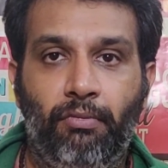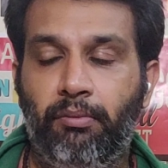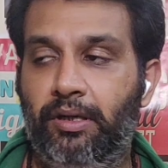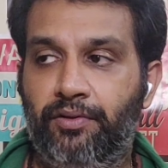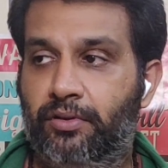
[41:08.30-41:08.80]

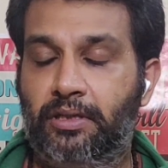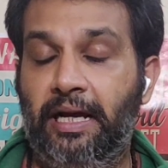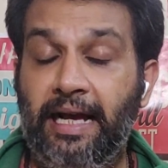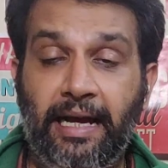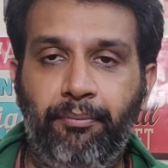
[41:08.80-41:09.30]
Maybe it just
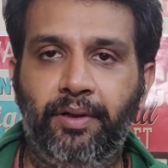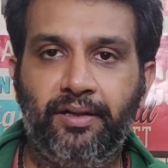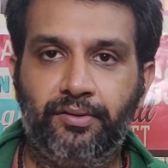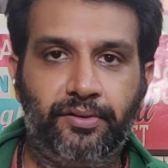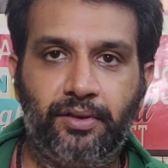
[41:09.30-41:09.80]

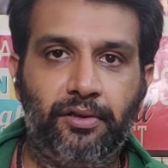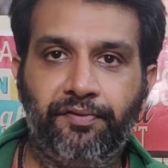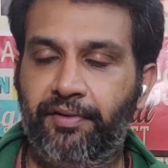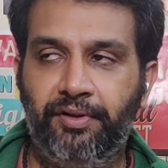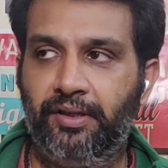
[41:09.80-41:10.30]
happened as a
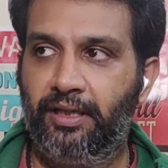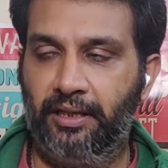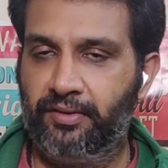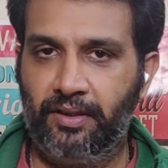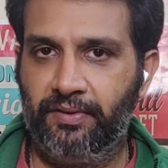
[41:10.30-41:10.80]
result of everything
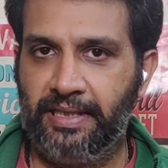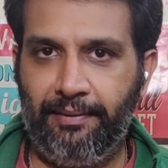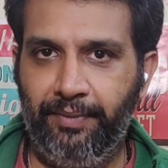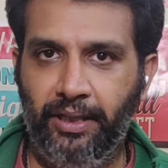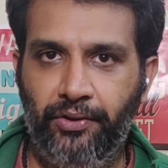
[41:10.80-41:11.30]
else that was
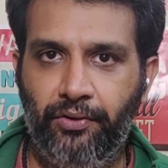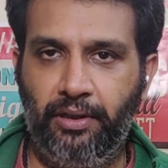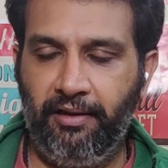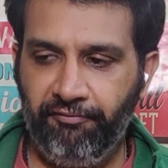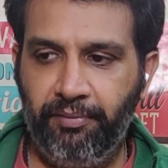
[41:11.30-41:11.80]
happening in
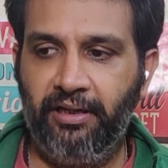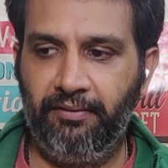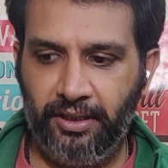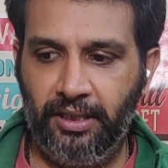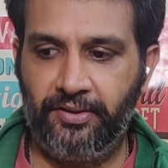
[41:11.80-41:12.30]
your life, but
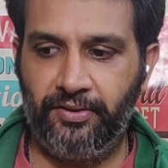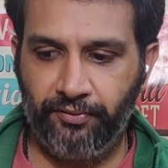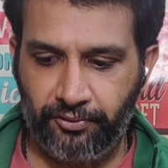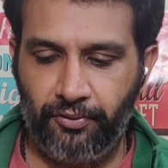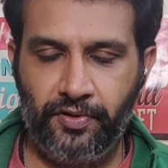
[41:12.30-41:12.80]
nevertheless,
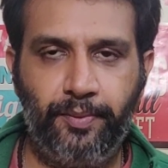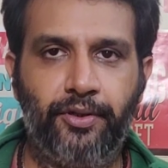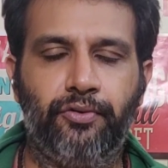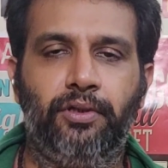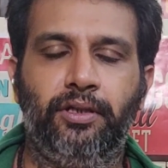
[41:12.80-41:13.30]
you've grown
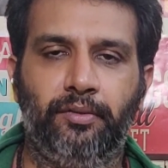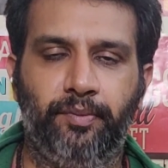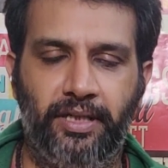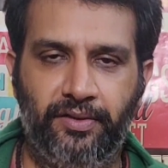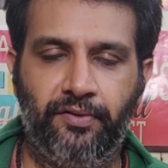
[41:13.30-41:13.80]
spiritually in
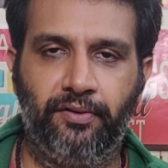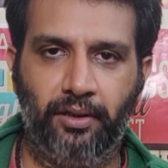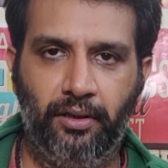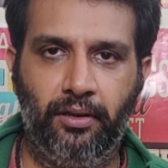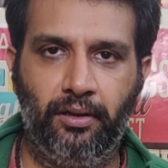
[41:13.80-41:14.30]
the past
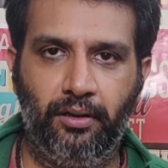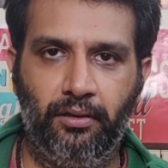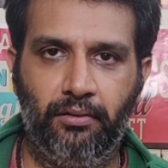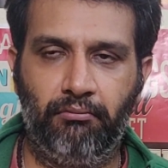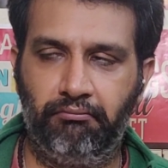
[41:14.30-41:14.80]

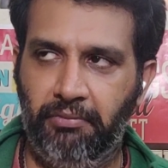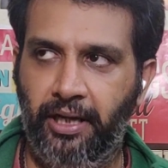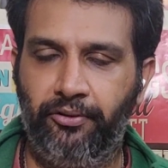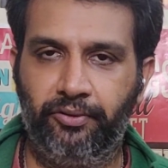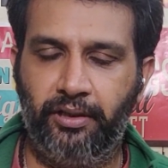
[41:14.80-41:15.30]

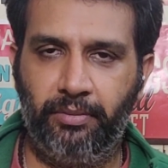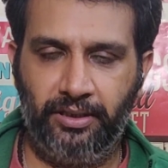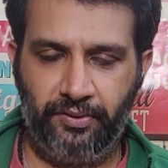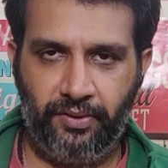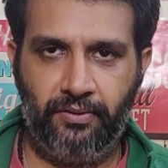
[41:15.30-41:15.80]
8 to 10
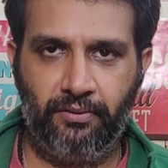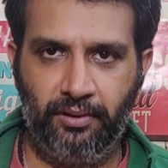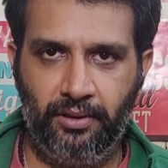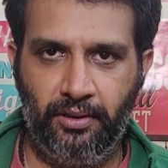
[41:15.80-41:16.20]
months.